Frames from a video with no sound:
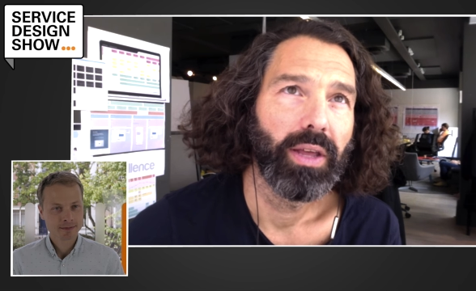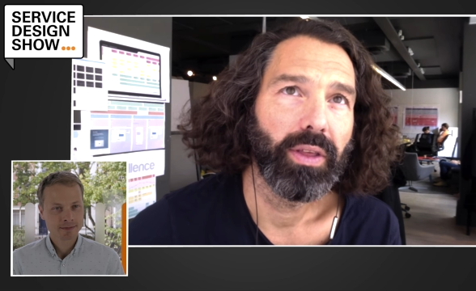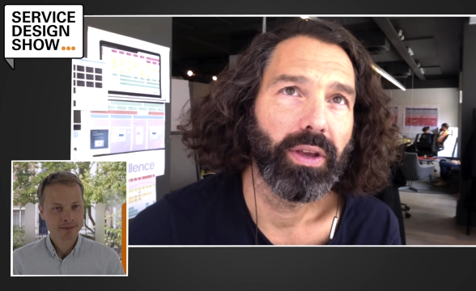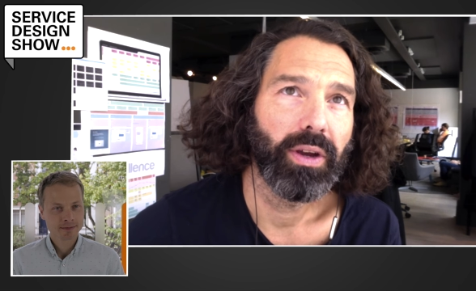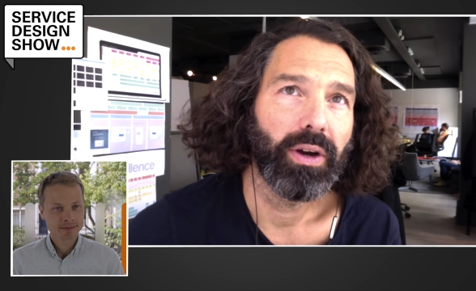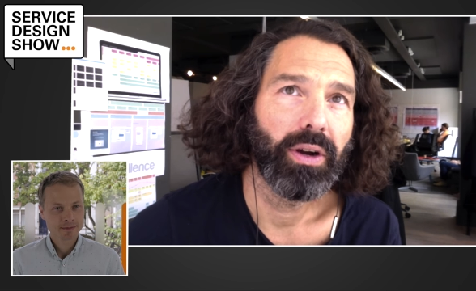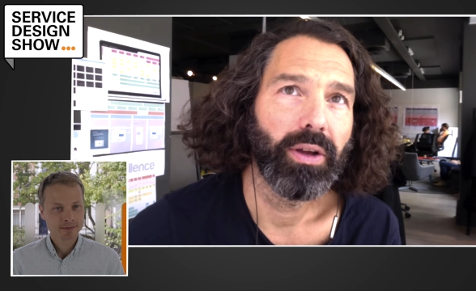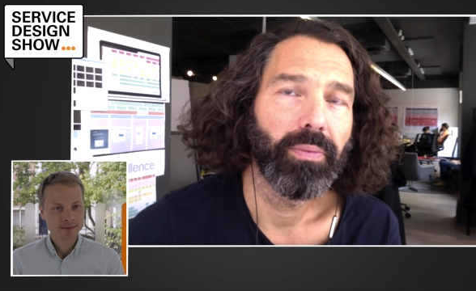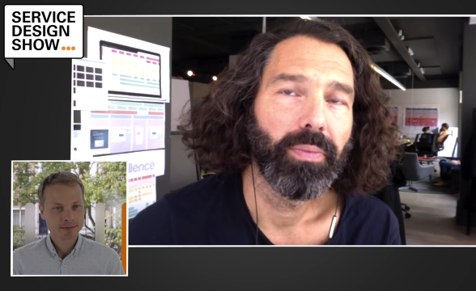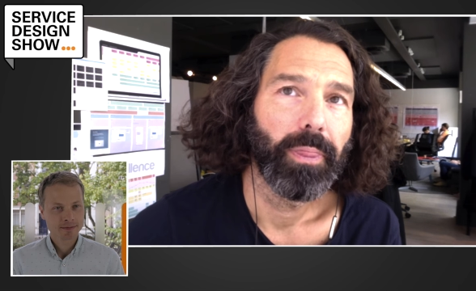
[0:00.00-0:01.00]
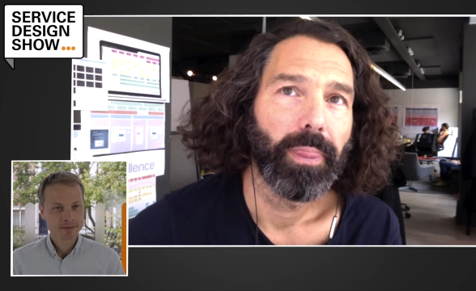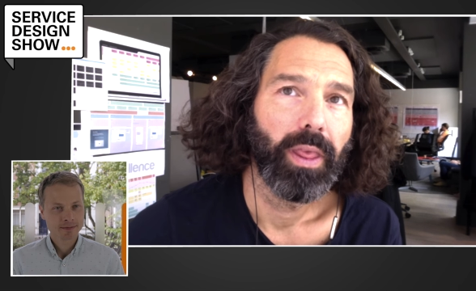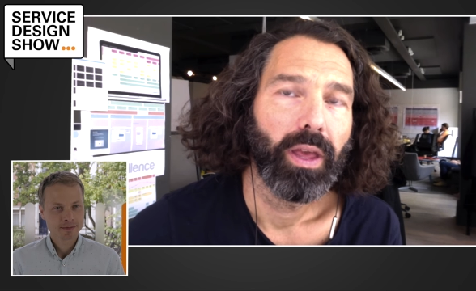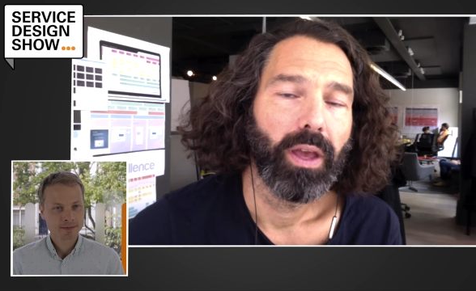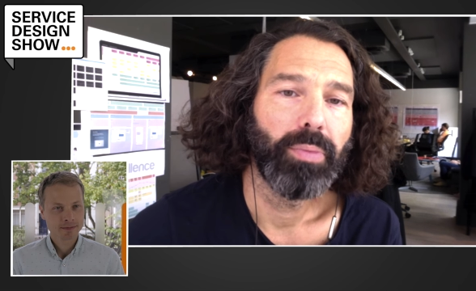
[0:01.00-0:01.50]
Speaker 1: they are a,
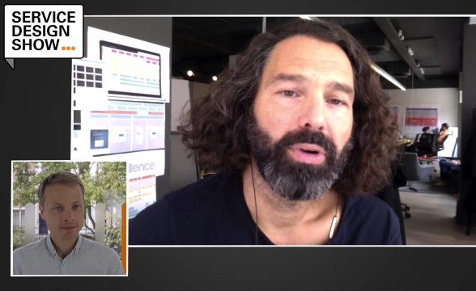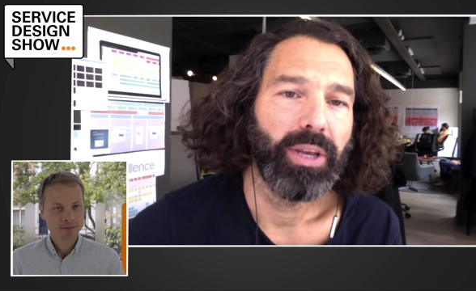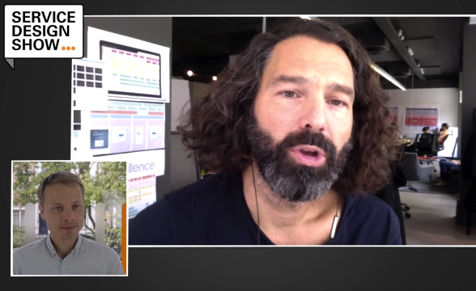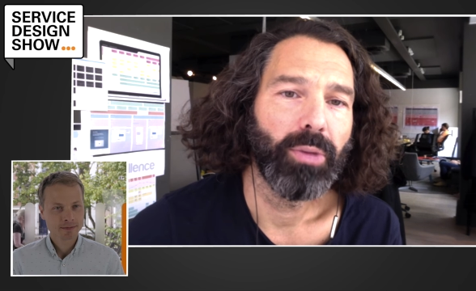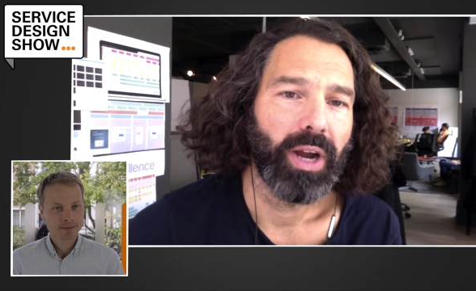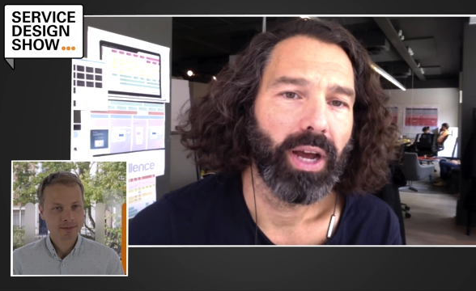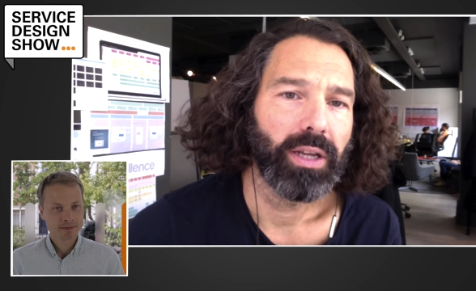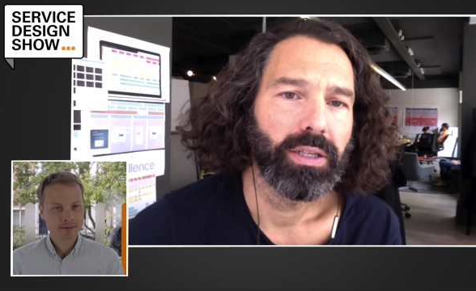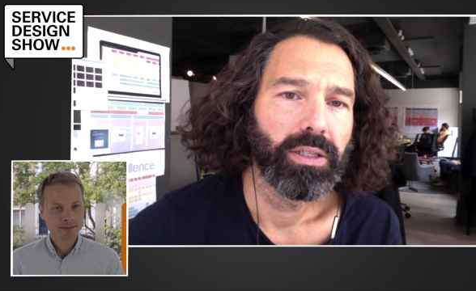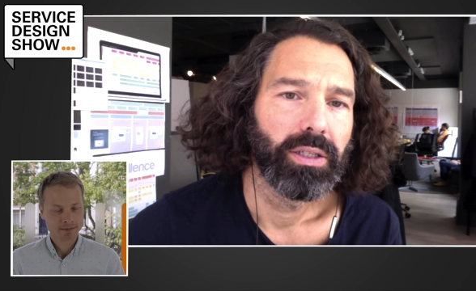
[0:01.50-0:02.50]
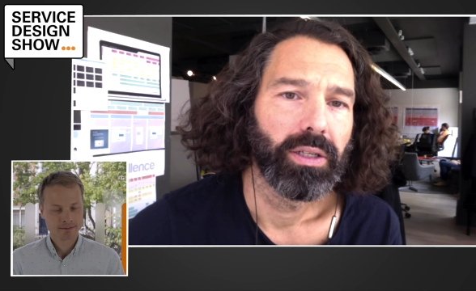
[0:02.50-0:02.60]
a premium brand.